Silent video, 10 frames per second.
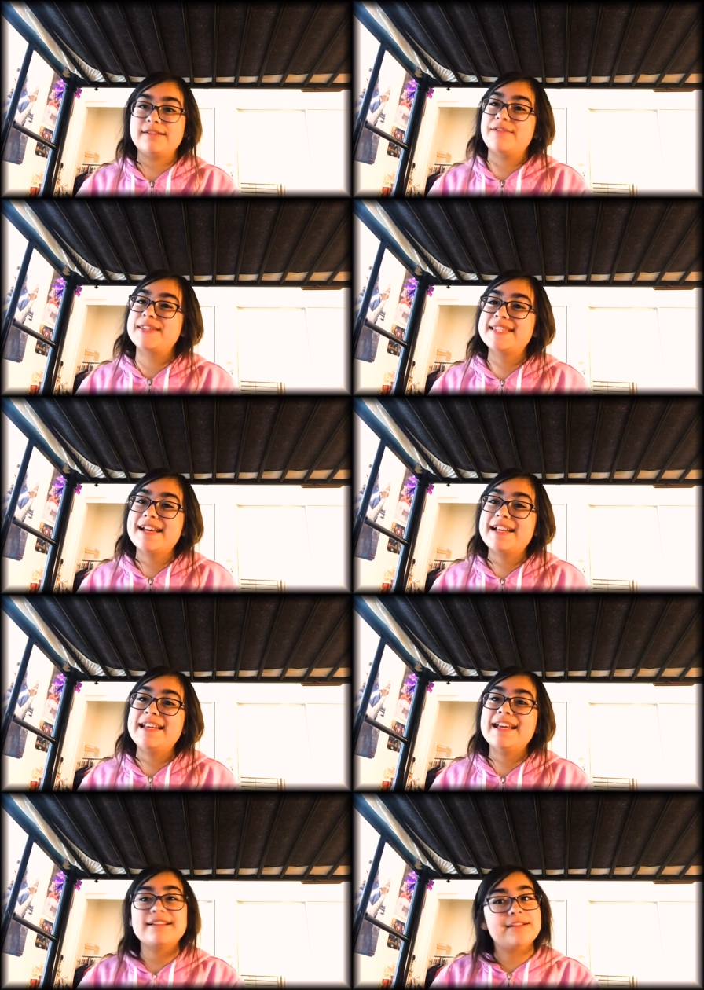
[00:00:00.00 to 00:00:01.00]
I love
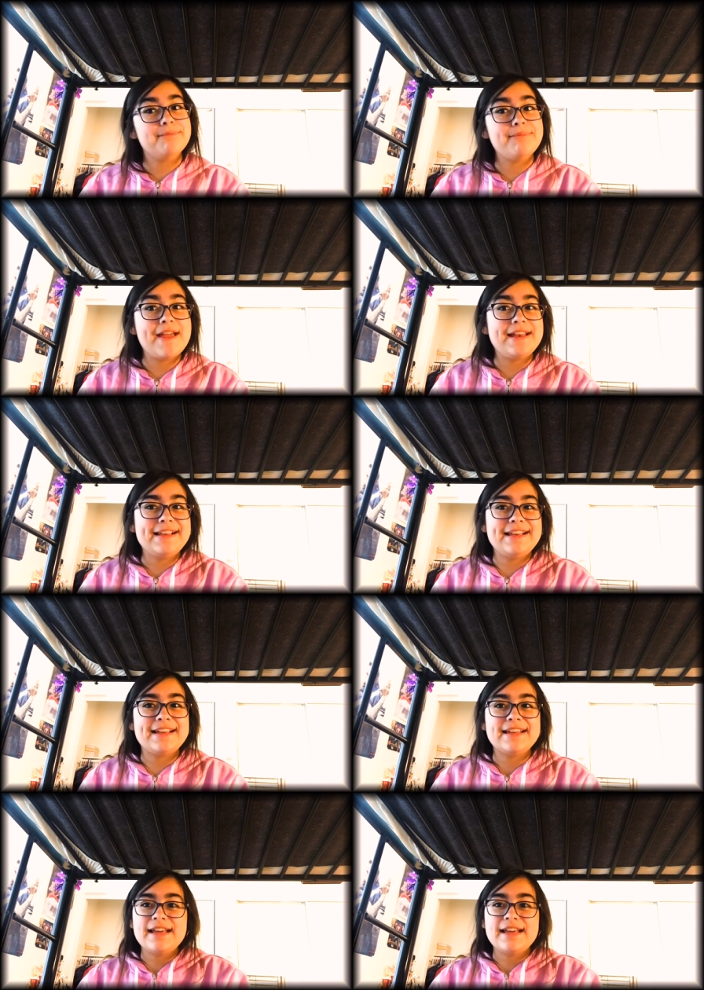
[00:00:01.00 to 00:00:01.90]
Sonny. I love Benny.